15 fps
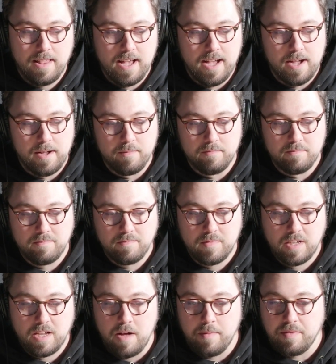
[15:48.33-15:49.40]
come
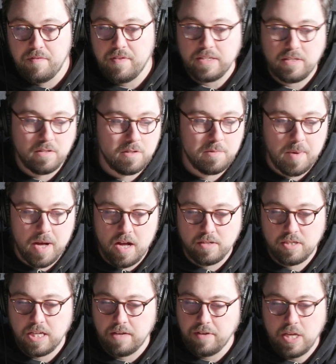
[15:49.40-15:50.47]
in fits and
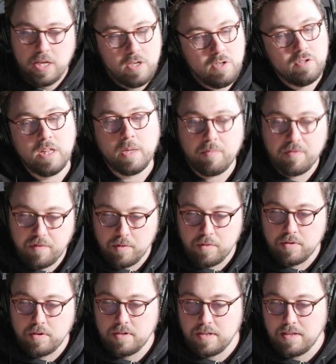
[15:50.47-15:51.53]
spurts. You could have huge leaps
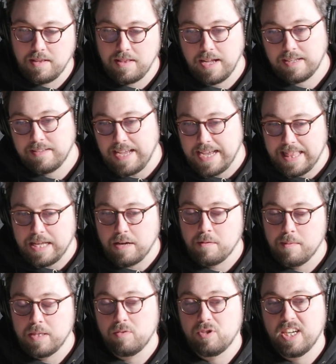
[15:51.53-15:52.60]
forward and like daily
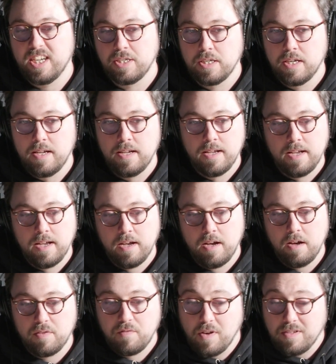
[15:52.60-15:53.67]
incremental change.
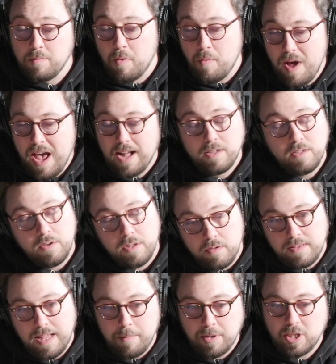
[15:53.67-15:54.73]
As far as I'm aware, I don't know
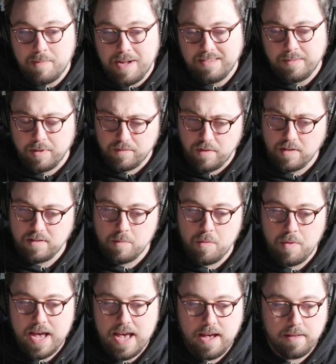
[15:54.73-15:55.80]
that much about it, but as far as I'm
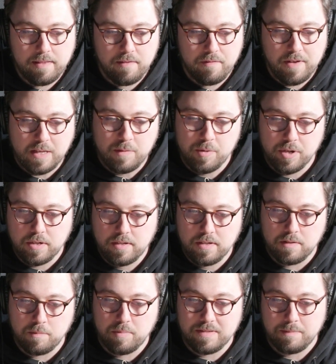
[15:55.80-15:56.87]
aware, Facebook
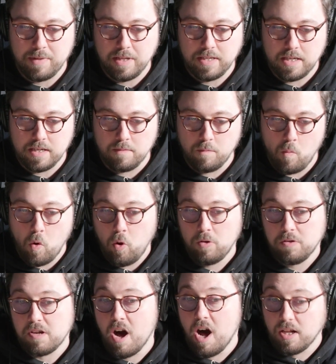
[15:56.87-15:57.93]
is building a
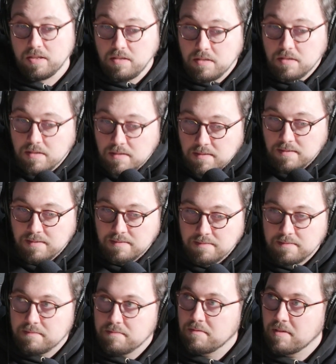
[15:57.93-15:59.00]
walled garden. Mm.
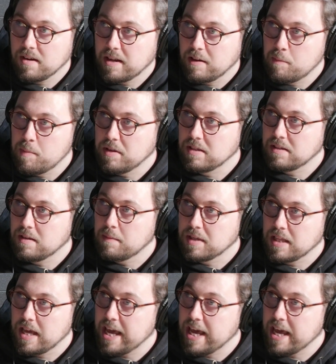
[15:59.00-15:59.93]
Right? It's building something